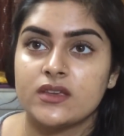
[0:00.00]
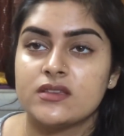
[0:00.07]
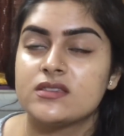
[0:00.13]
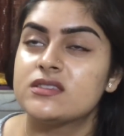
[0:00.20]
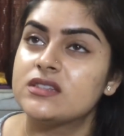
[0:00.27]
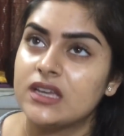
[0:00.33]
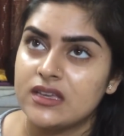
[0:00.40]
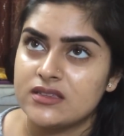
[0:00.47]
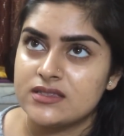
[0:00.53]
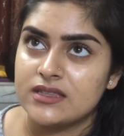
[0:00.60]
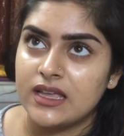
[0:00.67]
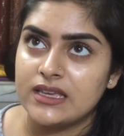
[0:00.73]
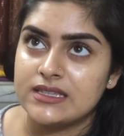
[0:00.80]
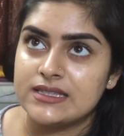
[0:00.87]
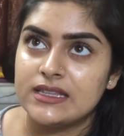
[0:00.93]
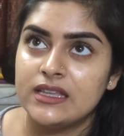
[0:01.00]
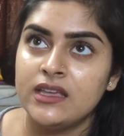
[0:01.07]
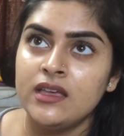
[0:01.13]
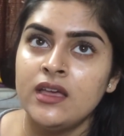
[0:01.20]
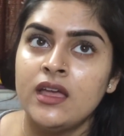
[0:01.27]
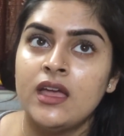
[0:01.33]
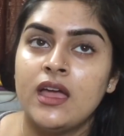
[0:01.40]
stays
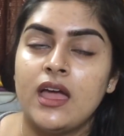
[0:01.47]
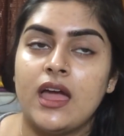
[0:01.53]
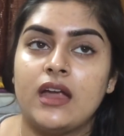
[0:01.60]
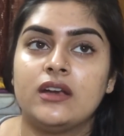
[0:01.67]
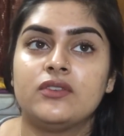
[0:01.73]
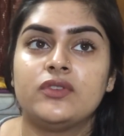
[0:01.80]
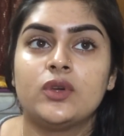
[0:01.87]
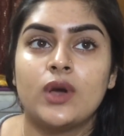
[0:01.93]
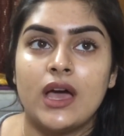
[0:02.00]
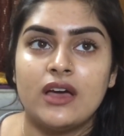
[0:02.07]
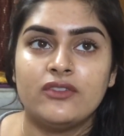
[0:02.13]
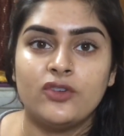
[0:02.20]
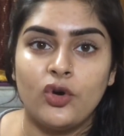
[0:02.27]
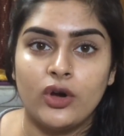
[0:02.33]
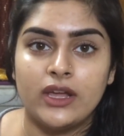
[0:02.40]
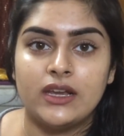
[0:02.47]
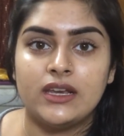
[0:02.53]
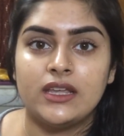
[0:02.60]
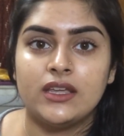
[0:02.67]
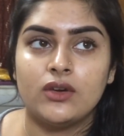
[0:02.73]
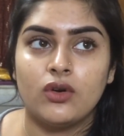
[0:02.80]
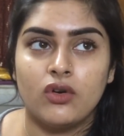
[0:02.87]
nicely, and if you have
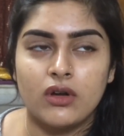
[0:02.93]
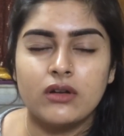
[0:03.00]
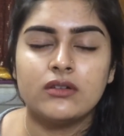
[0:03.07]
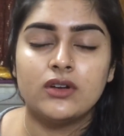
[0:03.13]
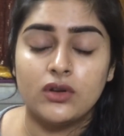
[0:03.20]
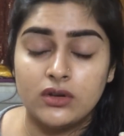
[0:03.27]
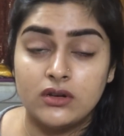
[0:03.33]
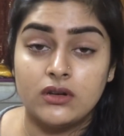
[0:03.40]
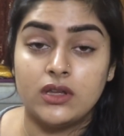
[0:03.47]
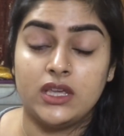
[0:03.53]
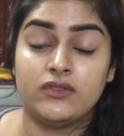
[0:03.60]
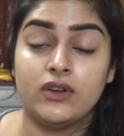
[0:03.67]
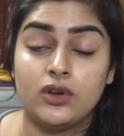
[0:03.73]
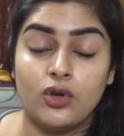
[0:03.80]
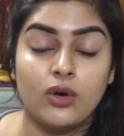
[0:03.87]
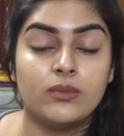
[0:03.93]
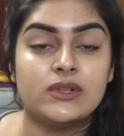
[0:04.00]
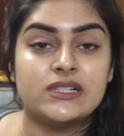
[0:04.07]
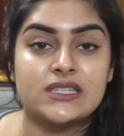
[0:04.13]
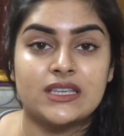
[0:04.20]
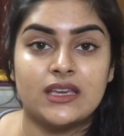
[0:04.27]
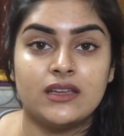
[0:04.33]
oily or even
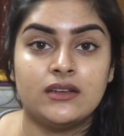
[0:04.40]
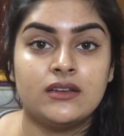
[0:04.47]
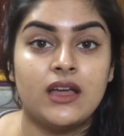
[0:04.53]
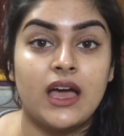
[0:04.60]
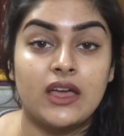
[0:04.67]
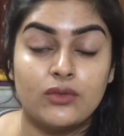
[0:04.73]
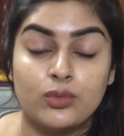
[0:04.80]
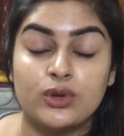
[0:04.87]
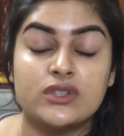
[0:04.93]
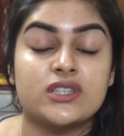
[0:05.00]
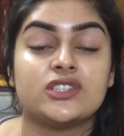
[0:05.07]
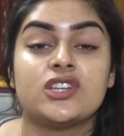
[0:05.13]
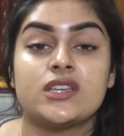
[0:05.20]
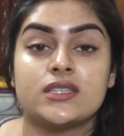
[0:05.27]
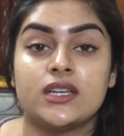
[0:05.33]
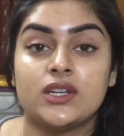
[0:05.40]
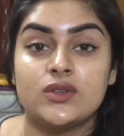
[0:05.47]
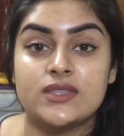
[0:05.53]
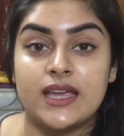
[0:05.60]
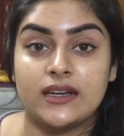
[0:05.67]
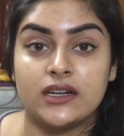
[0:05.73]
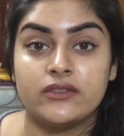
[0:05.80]
normal skin, I would suggest that you
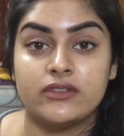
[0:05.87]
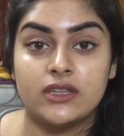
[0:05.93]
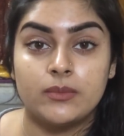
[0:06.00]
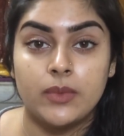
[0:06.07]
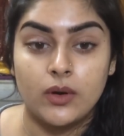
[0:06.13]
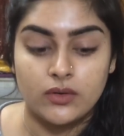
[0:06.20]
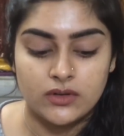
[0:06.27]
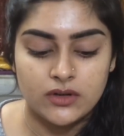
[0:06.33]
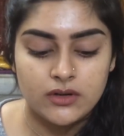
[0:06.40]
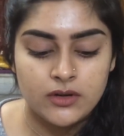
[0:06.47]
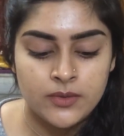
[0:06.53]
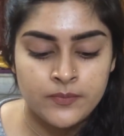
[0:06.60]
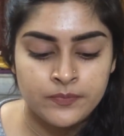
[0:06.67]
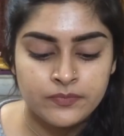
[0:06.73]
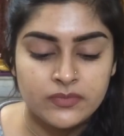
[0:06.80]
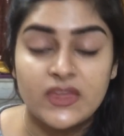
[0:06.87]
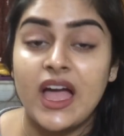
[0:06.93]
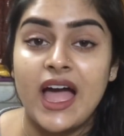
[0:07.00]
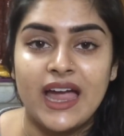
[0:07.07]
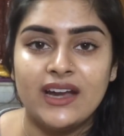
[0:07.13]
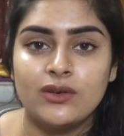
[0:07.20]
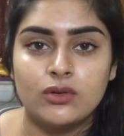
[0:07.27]
set it with a powder.
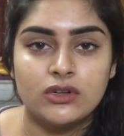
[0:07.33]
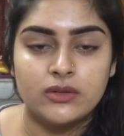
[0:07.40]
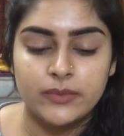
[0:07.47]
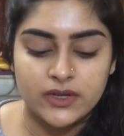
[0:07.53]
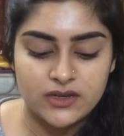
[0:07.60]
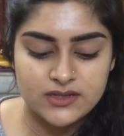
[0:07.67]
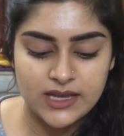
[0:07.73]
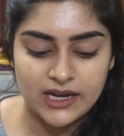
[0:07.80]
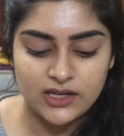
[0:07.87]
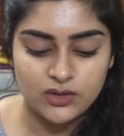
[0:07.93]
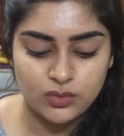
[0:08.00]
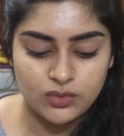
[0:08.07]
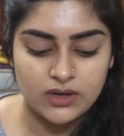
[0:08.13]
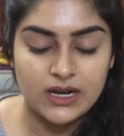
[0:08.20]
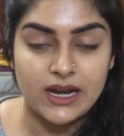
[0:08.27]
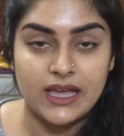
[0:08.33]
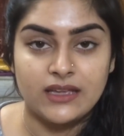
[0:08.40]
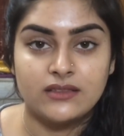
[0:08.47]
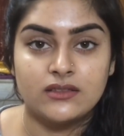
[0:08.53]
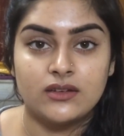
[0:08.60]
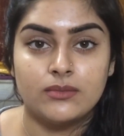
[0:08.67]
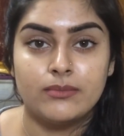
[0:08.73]
I don't, because I don't
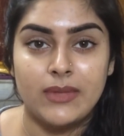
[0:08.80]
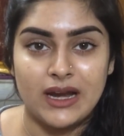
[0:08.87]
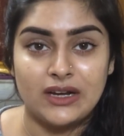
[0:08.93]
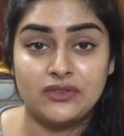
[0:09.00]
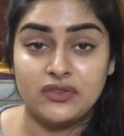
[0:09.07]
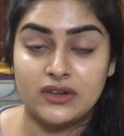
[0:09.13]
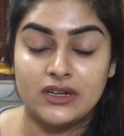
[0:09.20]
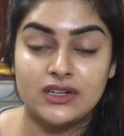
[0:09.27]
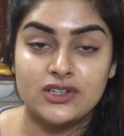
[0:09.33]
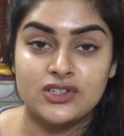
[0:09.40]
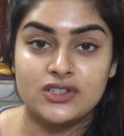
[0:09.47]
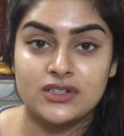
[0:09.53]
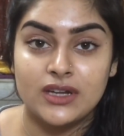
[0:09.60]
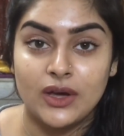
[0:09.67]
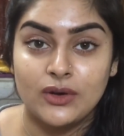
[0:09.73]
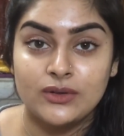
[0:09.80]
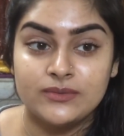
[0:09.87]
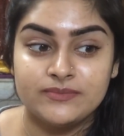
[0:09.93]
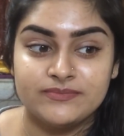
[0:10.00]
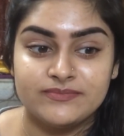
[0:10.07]
like the matte finish now,